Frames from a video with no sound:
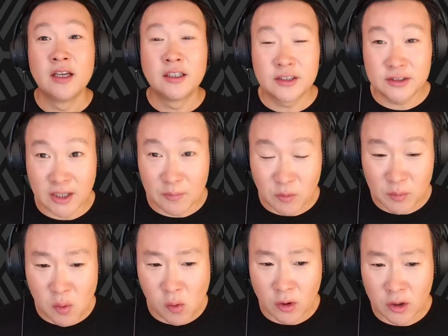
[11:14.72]
to some
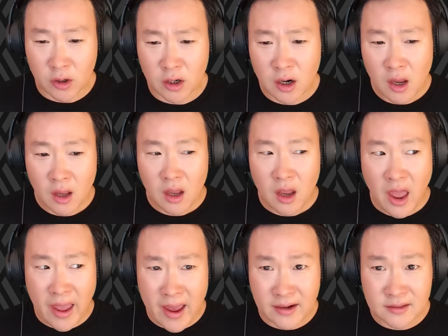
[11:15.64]
reporter
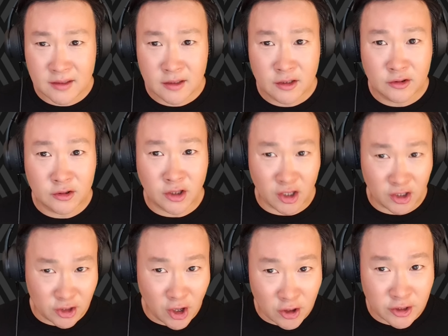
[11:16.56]
at the
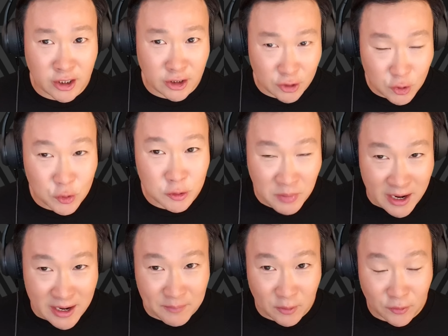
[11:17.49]
Gyeonggi
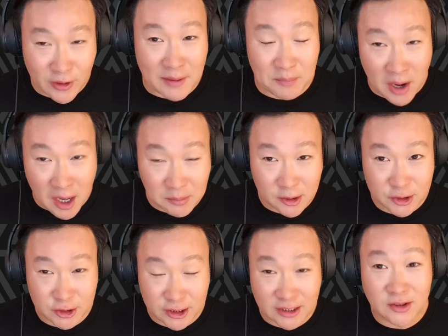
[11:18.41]
newspaper that
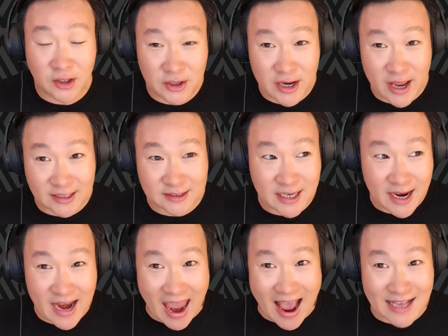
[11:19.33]
published it the next
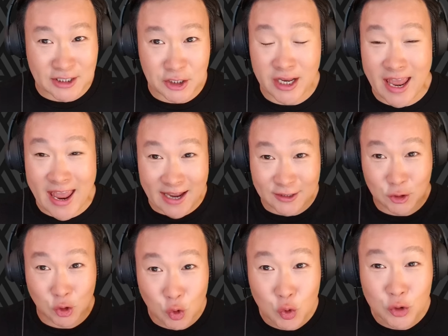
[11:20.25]
day as an
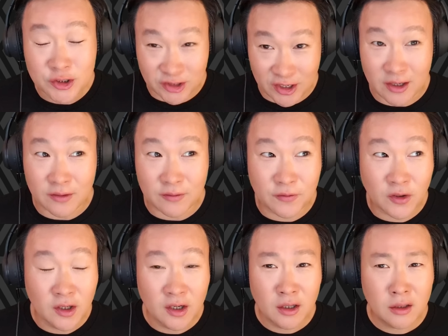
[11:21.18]
exclusive.
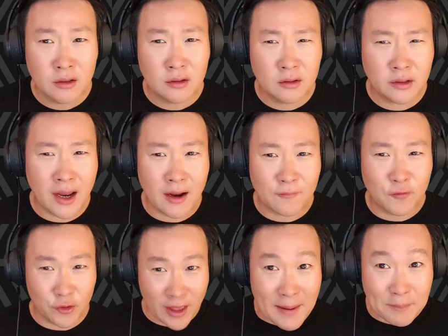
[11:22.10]
Yeah,
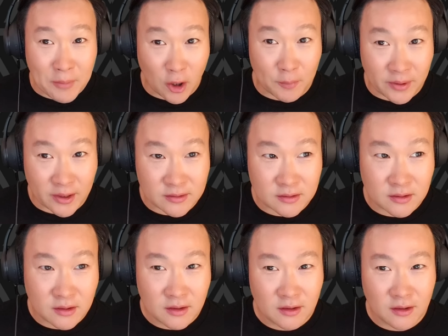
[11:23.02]
for that purpose.